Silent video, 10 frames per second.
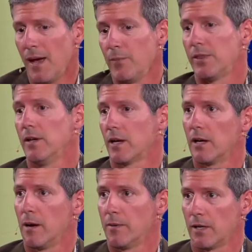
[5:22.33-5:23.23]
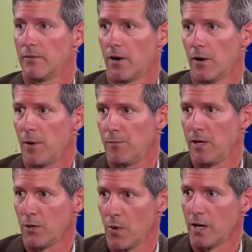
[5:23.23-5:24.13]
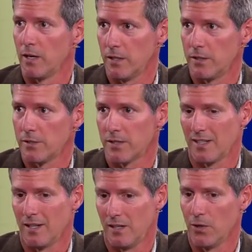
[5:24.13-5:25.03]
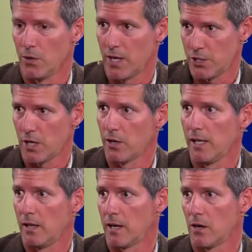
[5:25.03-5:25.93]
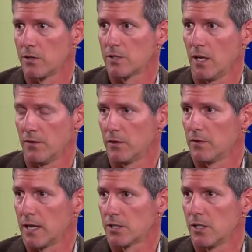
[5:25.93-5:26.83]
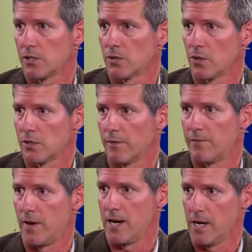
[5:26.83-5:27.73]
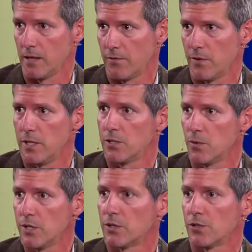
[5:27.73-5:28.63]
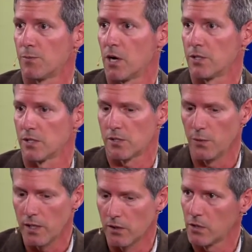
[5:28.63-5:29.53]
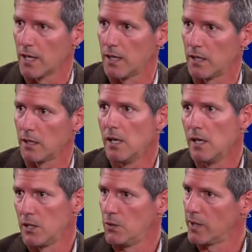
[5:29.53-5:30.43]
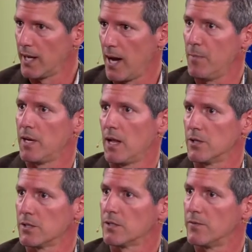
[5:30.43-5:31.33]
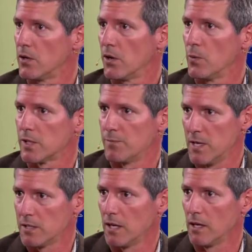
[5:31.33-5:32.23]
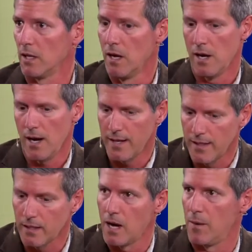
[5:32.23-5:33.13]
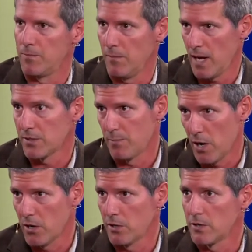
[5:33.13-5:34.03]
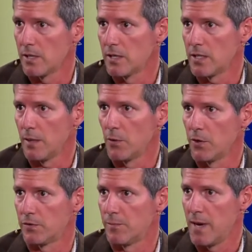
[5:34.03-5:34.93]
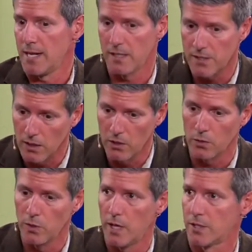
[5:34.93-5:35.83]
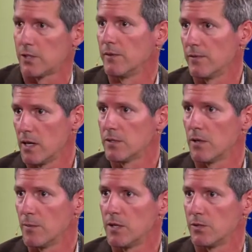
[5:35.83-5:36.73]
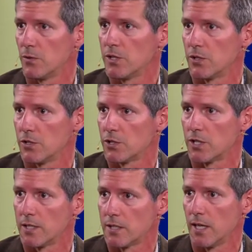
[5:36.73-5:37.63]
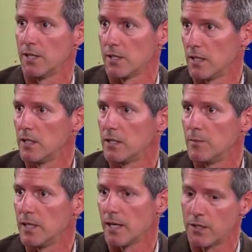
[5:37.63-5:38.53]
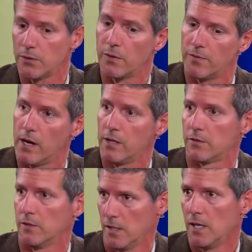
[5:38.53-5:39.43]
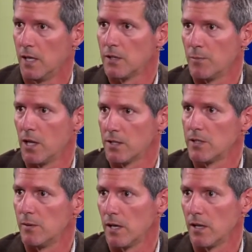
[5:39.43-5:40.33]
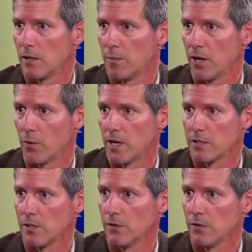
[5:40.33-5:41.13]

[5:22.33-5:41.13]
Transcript: And with the economic environment being what it is, you know, a charity like ourselves ourselves is actually a source of funding for these research projects. So we can look at it, do a gap analysis, figure out what's missing, and then come as a partner to the table with some money and say, look, we'll actually fund some of these research uh, studies that need to be done to advise the policy in a little better way. So.